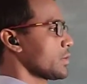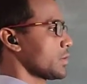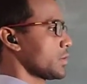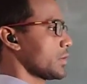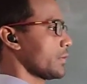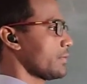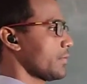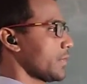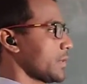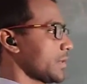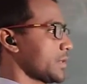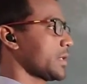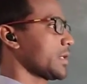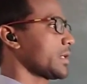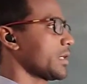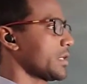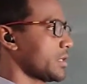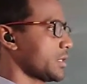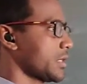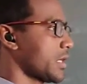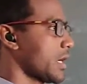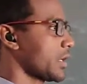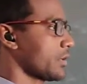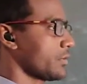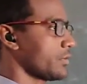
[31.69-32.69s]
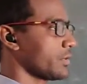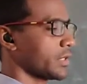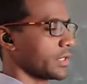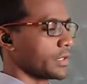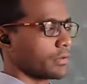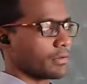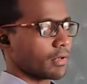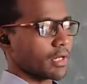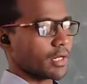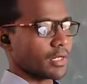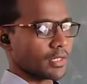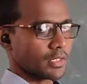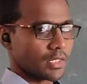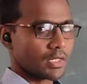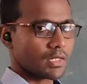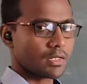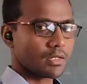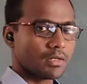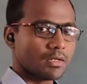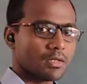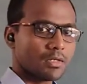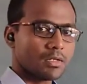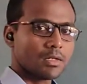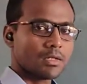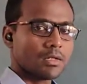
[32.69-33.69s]
So first, let us start with the
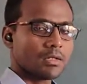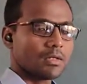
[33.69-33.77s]
quadrilateral.